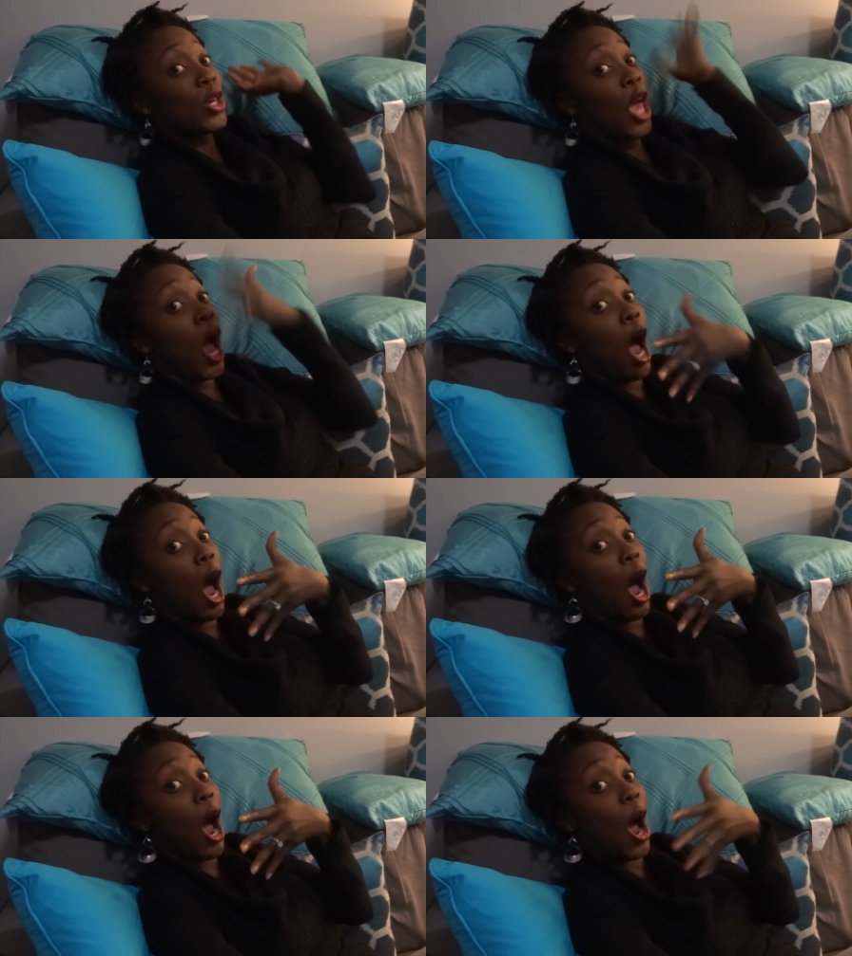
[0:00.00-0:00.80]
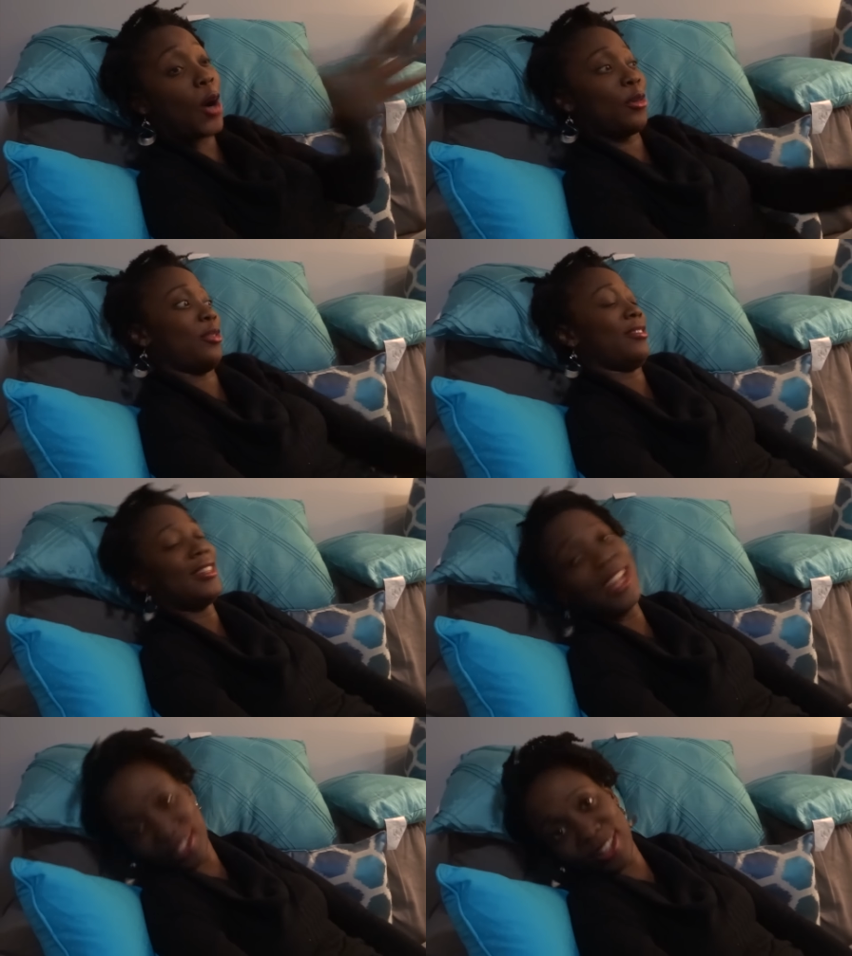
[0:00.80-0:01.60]
yo,
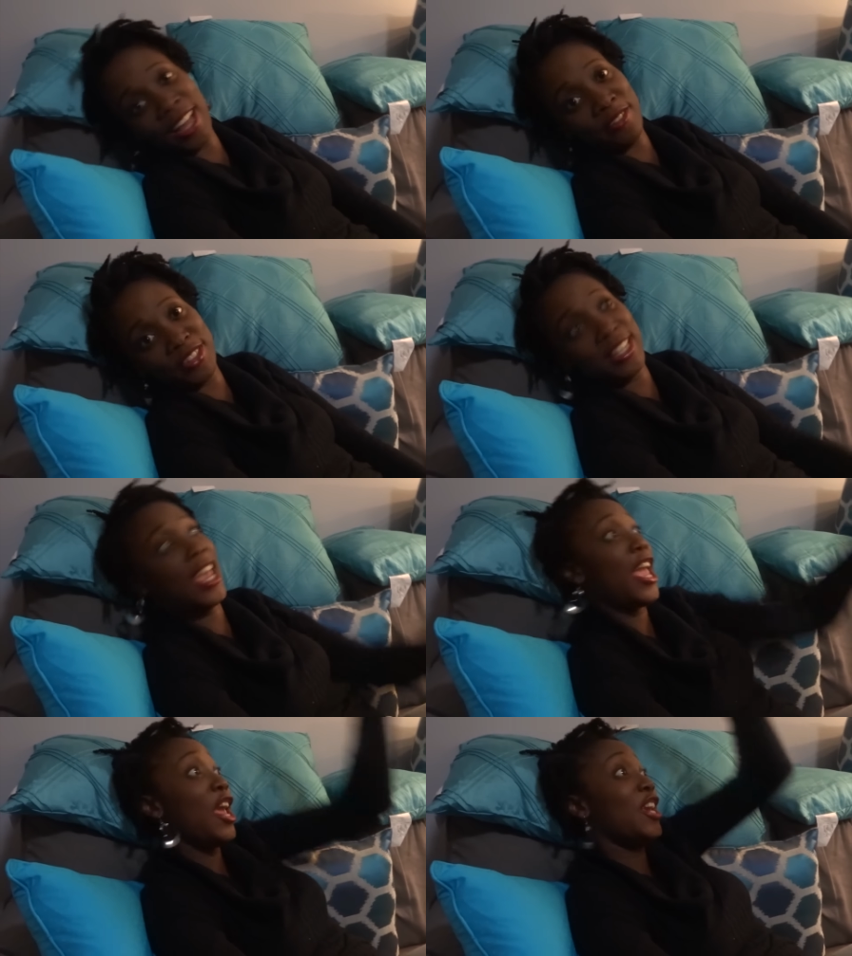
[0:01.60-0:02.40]
that's all I have to say.